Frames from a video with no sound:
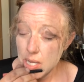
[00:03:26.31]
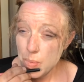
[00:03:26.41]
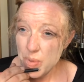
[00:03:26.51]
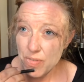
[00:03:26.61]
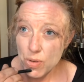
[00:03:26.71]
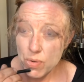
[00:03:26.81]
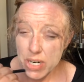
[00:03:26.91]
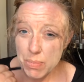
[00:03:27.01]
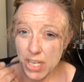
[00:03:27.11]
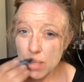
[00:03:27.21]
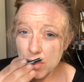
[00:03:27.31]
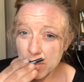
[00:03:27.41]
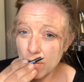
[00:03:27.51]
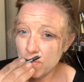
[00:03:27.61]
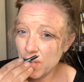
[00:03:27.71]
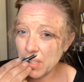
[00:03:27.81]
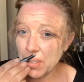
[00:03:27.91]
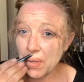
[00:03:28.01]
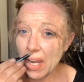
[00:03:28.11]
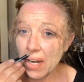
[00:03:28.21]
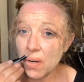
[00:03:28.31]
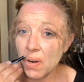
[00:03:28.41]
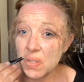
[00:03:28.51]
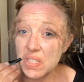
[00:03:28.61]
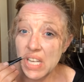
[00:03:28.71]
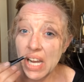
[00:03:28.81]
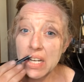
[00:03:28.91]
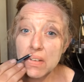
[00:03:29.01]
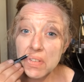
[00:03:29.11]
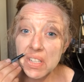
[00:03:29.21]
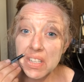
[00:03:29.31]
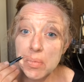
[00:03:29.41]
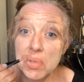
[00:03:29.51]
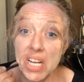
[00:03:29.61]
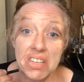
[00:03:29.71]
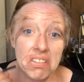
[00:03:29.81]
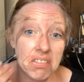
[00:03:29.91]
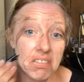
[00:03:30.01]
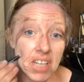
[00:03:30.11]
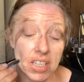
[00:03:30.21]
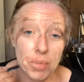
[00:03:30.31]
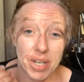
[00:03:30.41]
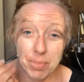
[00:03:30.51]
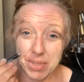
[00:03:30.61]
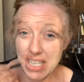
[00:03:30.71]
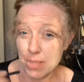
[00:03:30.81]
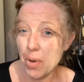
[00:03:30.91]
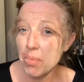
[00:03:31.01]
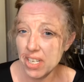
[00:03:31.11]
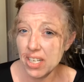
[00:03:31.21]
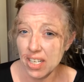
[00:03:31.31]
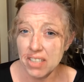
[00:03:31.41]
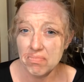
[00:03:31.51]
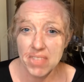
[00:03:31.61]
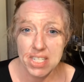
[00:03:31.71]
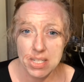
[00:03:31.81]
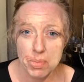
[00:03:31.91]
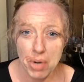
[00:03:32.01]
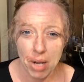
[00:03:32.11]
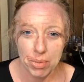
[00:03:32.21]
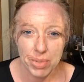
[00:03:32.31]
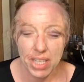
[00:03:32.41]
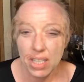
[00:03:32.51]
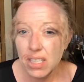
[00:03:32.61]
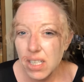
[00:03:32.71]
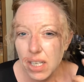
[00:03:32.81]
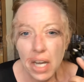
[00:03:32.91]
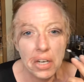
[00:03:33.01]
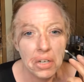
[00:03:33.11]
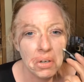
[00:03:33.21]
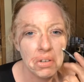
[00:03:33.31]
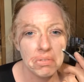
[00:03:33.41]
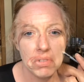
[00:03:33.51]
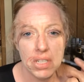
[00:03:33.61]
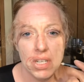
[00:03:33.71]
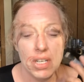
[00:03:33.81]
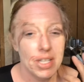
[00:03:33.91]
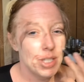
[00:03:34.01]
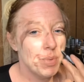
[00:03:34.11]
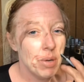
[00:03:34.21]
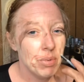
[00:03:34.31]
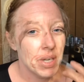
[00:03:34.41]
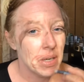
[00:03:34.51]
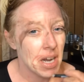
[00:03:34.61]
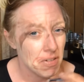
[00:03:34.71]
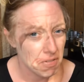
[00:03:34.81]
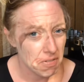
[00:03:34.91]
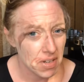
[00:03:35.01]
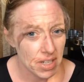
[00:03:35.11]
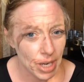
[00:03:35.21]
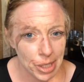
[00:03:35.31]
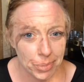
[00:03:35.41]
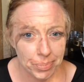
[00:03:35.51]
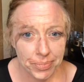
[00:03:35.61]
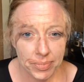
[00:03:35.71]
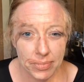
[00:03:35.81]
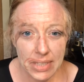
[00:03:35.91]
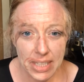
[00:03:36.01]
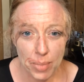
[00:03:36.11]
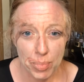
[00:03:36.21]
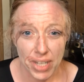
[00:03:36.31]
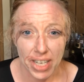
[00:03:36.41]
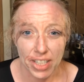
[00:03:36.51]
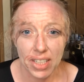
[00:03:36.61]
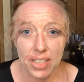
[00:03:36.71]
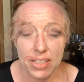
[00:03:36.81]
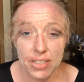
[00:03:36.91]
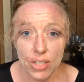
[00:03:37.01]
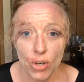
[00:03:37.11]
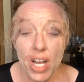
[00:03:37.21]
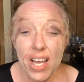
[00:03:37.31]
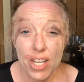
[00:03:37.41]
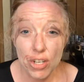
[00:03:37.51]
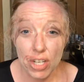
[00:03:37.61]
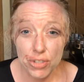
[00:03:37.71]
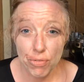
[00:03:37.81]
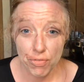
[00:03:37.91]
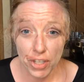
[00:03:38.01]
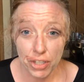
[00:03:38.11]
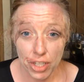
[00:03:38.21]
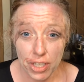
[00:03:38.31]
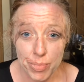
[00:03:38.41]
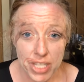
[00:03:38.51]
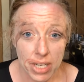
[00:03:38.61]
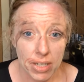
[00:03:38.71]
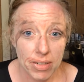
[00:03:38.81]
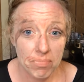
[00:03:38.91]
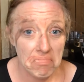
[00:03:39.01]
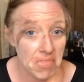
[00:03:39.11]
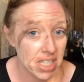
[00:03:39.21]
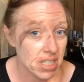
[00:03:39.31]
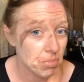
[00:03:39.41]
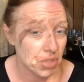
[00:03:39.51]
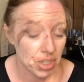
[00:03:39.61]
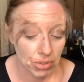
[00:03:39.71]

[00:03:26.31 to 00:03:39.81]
But if you want to make them a little fuller, you can go outside of your lip line a little bit, but that's probably good. That's probably, I don't know, it's probably enough lip liner. So you can also fill your lips in. It's up to you.